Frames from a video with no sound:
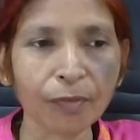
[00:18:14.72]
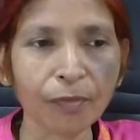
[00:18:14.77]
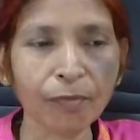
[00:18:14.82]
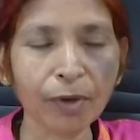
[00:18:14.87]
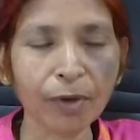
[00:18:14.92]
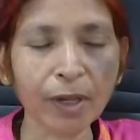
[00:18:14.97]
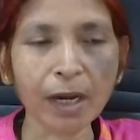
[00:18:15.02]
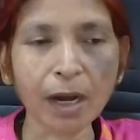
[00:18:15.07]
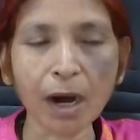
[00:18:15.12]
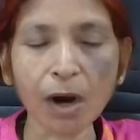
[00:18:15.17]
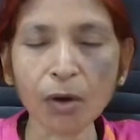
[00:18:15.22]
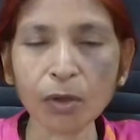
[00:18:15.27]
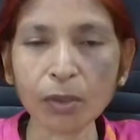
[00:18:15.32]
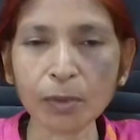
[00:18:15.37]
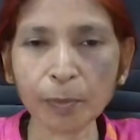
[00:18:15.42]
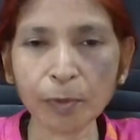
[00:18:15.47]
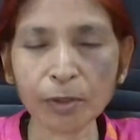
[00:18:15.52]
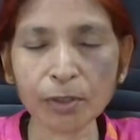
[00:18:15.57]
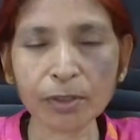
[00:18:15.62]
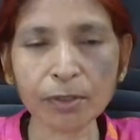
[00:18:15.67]
When
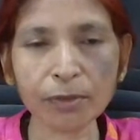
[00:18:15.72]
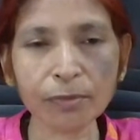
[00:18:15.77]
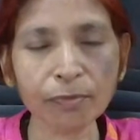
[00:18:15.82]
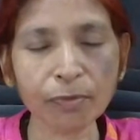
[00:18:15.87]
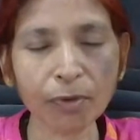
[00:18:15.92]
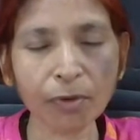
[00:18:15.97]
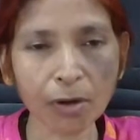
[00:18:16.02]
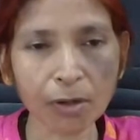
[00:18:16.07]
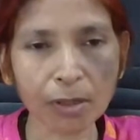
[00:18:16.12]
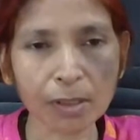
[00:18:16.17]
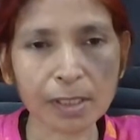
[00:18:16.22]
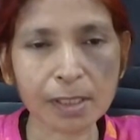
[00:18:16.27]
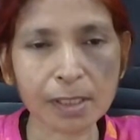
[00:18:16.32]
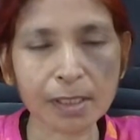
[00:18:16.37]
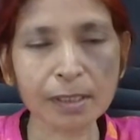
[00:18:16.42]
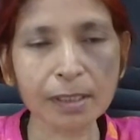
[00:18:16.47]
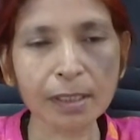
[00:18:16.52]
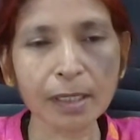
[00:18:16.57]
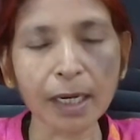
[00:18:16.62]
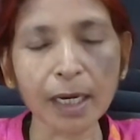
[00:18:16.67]
output falls
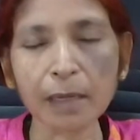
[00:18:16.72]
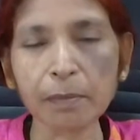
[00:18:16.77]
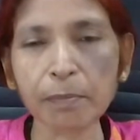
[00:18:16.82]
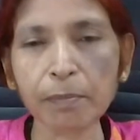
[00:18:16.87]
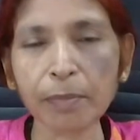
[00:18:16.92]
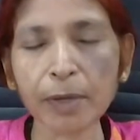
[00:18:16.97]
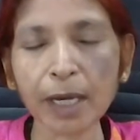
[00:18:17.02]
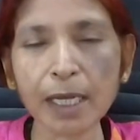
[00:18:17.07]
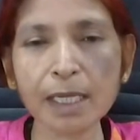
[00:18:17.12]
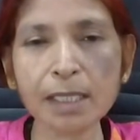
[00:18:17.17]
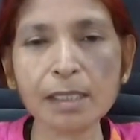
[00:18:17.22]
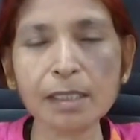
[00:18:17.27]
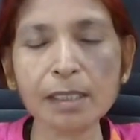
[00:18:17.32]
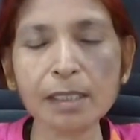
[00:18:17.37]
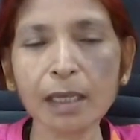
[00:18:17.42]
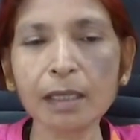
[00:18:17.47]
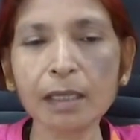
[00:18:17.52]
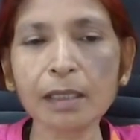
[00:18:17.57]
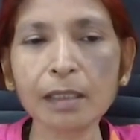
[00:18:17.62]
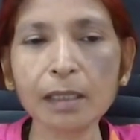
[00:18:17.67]
and price
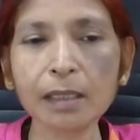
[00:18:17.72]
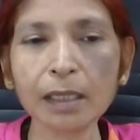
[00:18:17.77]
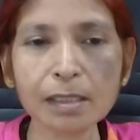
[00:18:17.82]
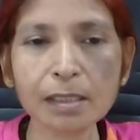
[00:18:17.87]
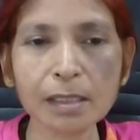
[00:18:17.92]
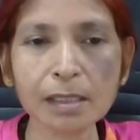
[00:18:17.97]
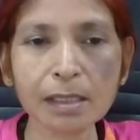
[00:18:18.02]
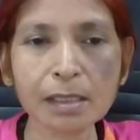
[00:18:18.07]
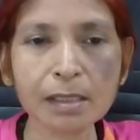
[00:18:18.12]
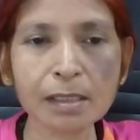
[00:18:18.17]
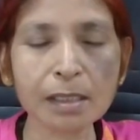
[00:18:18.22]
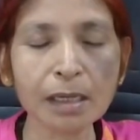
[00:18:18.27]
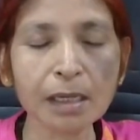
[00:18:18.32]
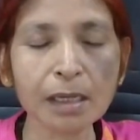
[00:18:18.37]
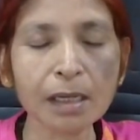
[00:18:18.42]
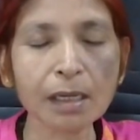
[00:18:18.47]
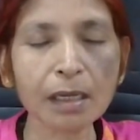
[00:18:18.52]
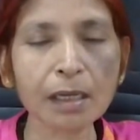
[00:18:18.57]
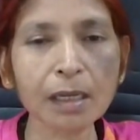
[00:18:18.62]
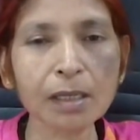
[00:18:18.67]
increases,
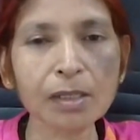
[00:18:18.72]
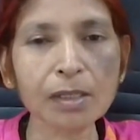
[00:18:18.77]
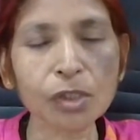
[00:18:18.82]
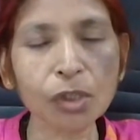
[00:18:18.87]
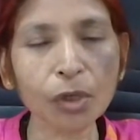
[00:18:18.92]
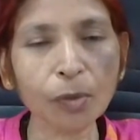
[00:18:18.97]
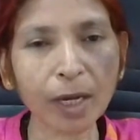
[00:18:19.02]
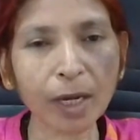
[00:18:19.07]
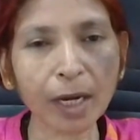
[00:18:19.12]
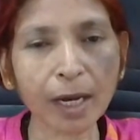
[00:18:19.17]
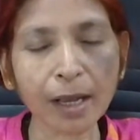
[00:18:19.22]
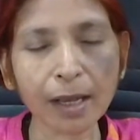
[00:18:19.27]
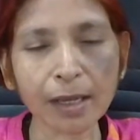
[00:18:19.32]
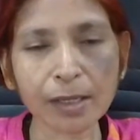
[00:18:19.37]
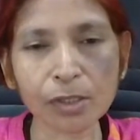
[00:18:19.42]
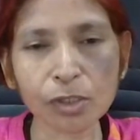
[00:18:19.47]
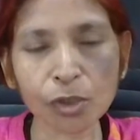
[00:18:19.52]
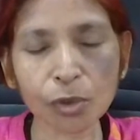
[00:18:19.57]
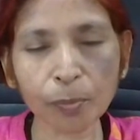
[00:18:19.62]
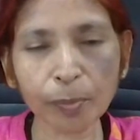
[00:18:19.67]
consumer
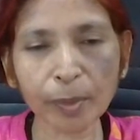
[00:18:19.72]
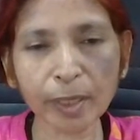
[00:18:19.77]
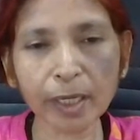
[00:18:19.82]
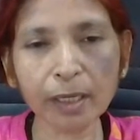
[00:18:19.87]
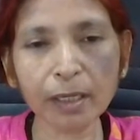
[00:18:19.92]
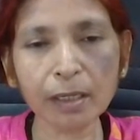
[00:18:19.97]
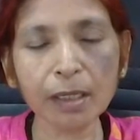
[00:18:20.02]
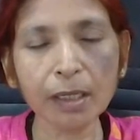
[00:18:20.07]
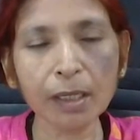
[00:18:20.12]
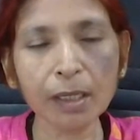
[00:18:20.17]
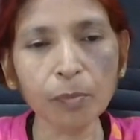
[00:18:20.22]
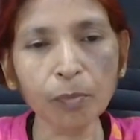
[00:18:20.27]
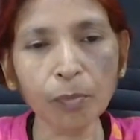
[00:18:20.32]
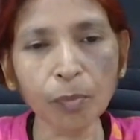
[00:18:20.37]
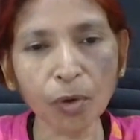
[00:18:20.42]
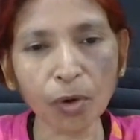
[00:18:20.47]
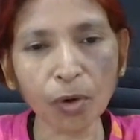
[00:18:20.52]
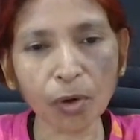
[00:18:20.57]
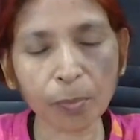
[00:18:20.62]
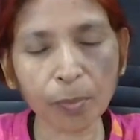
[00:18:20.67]
has to pay
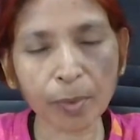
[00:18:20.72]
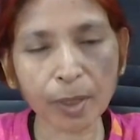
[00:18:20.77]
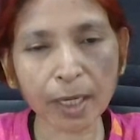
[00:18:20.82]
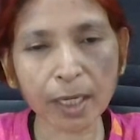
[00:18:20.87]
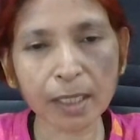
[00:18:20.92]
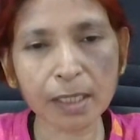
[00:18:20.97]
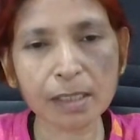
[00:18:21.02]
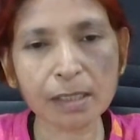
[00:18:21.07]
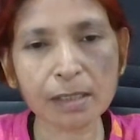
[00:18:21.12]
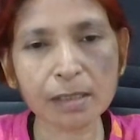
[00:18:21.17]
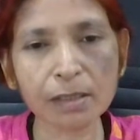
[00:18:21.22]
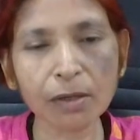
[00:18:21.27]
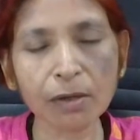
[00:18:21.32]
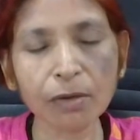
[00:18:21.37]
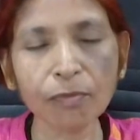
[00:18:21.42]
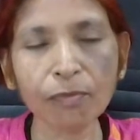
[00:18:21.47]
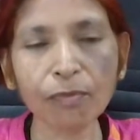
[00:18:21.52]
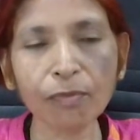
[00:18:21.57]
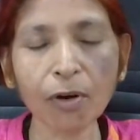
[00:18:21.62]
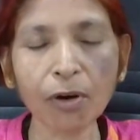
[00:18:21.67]
more price
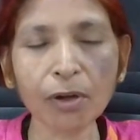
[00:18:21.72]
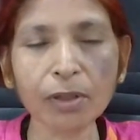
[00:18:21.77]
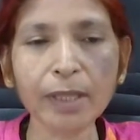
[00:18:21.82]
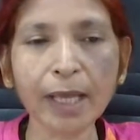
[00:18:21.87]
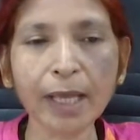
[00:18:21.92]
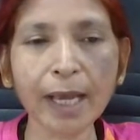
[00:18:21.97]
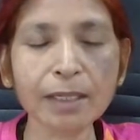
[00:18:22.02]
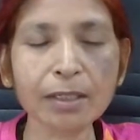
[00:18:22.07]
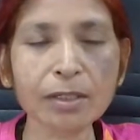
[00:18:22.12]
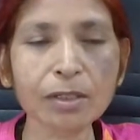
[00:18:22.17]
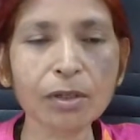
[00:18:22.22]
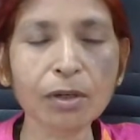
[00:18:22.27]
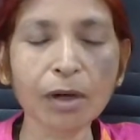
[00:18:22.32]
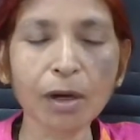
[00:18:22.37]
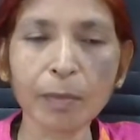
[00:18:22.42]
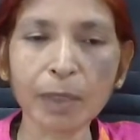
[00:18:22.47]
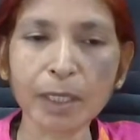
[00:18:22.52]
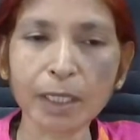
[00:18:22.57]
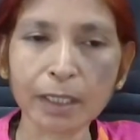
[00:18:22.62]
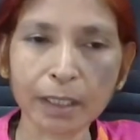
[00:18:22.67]
for that
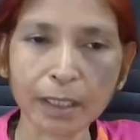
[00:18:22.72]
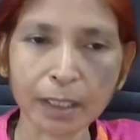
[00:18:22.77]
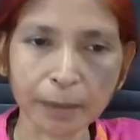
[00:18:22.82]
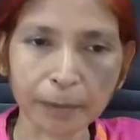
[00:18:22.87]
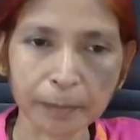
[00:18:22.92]
commodity.